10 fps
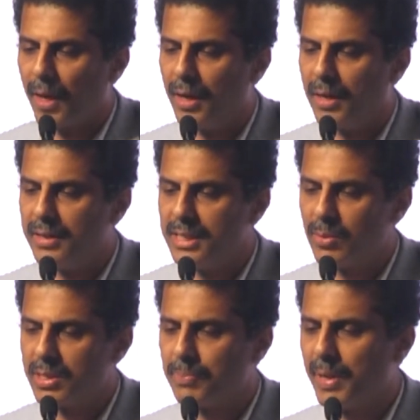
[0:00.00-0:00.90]
Uh, this
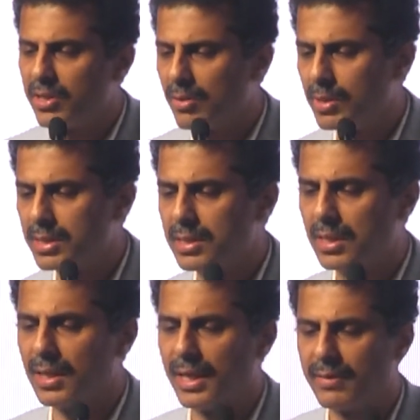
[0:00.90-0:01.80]
was patient was
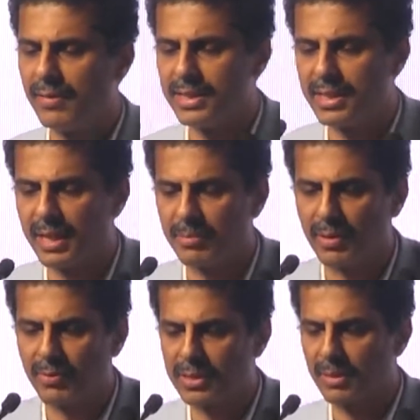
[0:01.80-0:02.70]
relatively
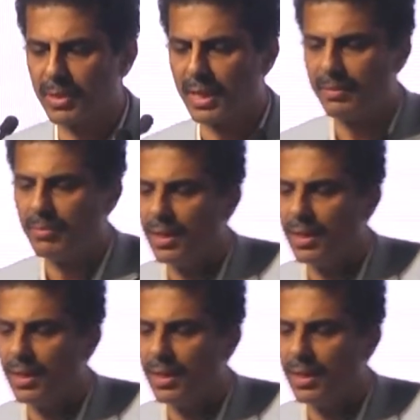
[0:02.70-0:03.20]
stable for some time.